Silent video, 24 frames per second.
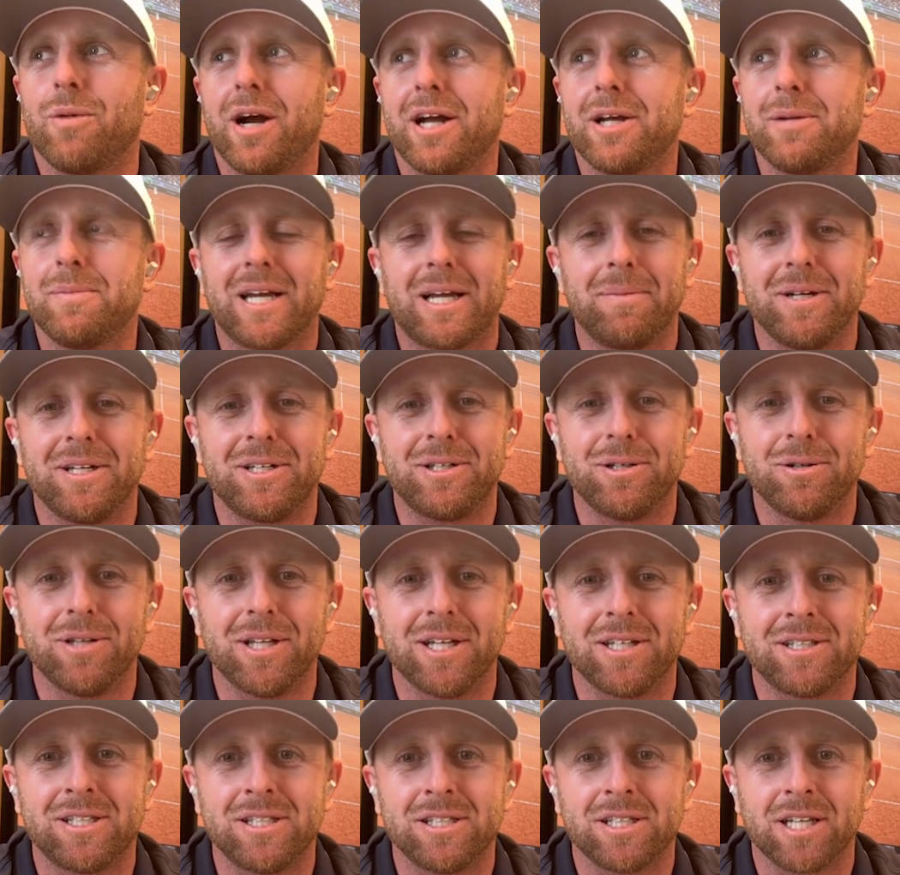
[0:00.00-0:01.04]
Why are you making me
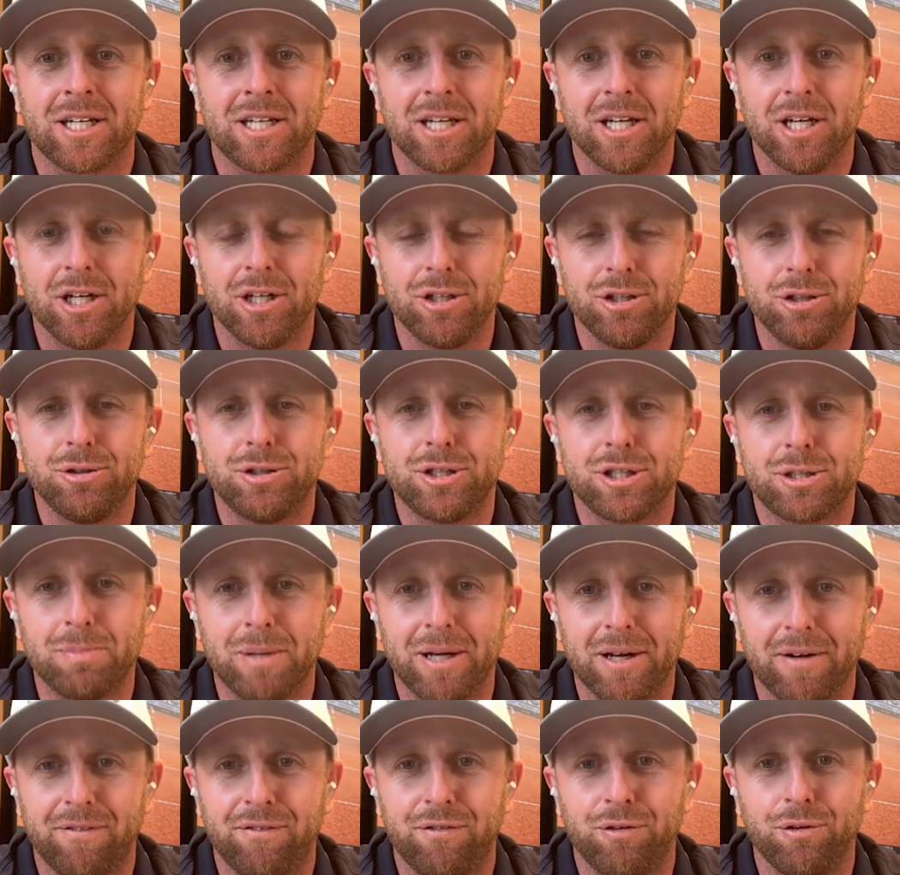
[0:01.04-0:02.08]
do this? He's like, you just
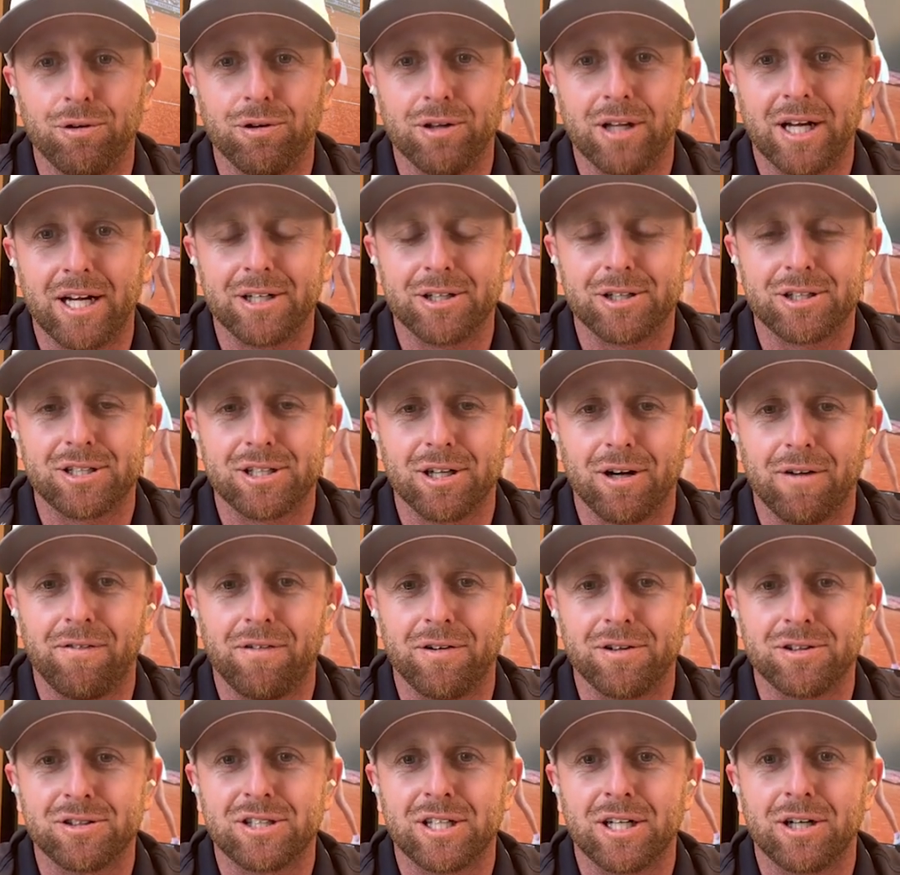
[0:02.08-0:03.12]
made a fool out of
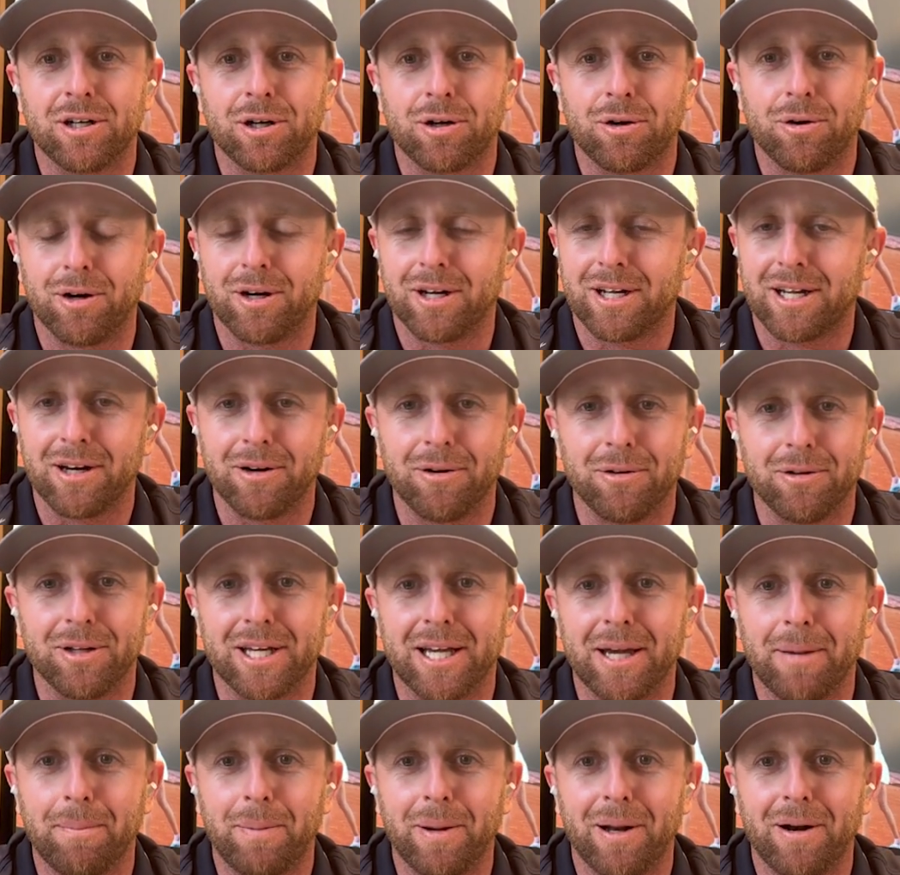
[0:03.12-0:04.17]
yourself on center court. It can
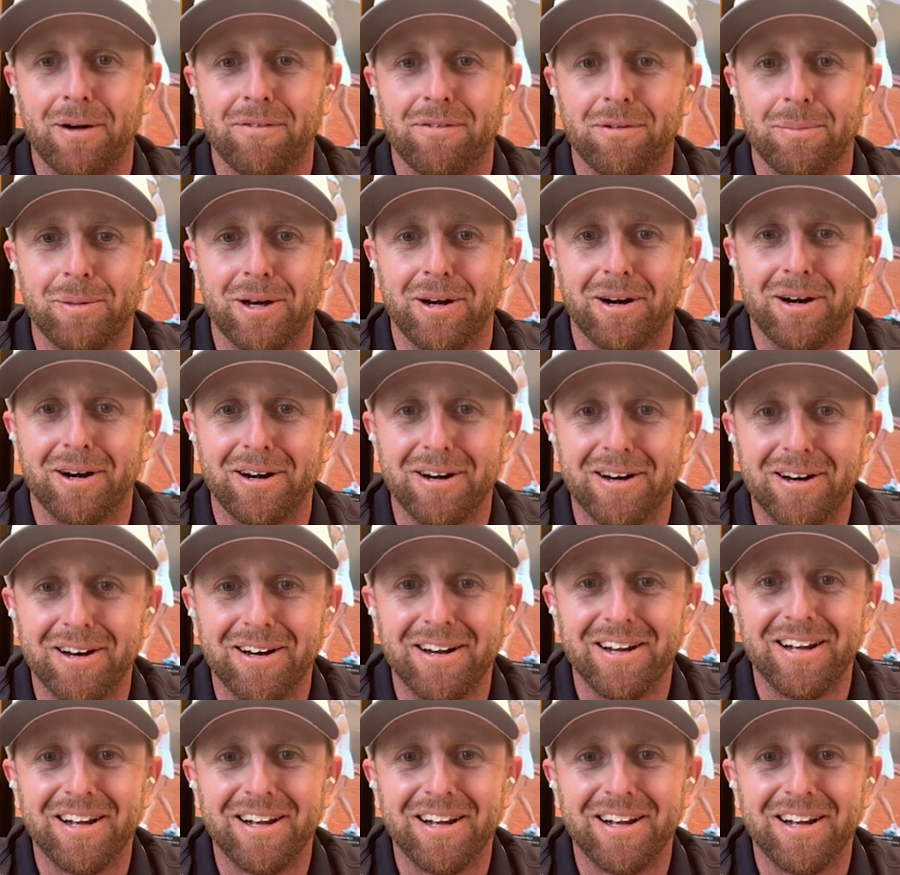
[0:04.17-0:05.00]
only get better from here.